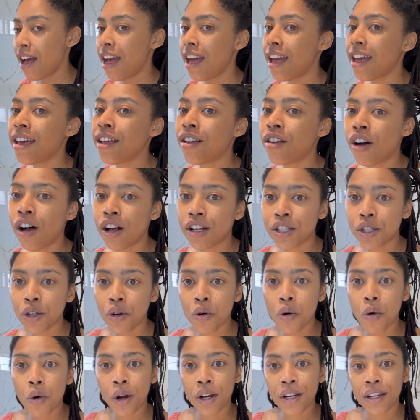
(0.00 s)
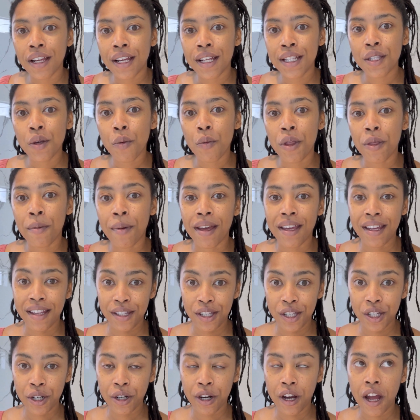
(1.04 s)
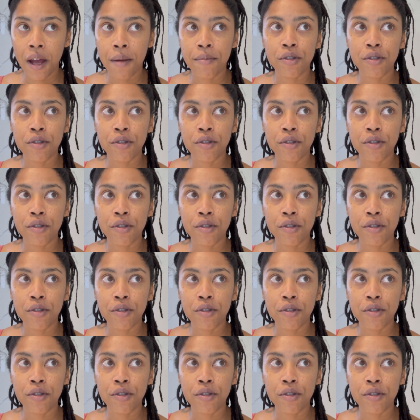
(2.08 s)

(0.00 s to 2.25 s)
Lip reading: It also coordinates with my Instagram.